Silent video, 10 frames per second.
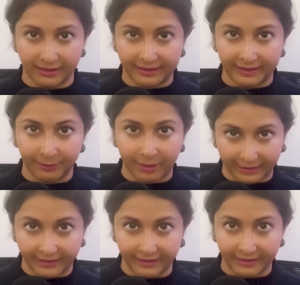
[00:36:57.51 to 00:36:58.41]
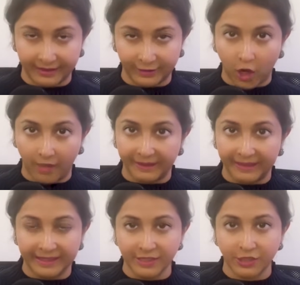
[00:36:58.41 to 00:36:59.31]
the American
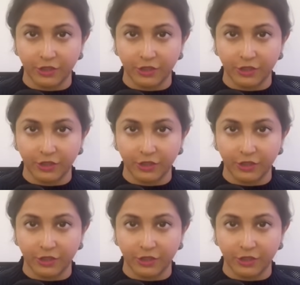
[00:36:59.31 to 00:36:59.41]
economy is.